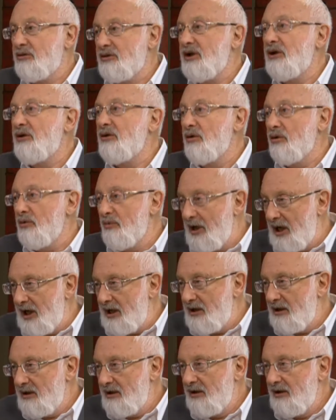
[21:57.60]
him and
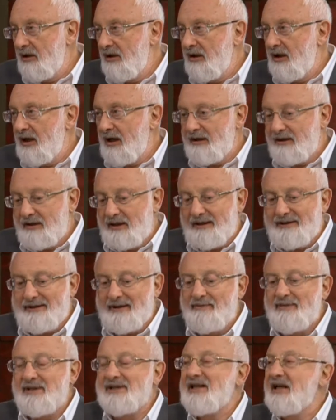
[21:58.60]
awakens in
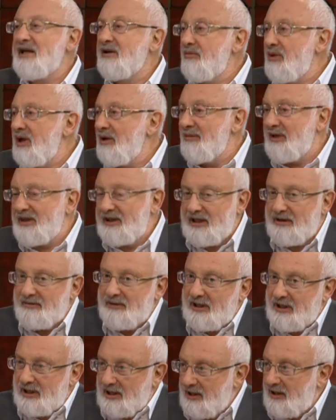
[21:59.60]
him
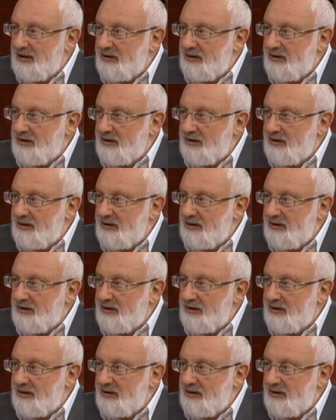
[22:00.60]
the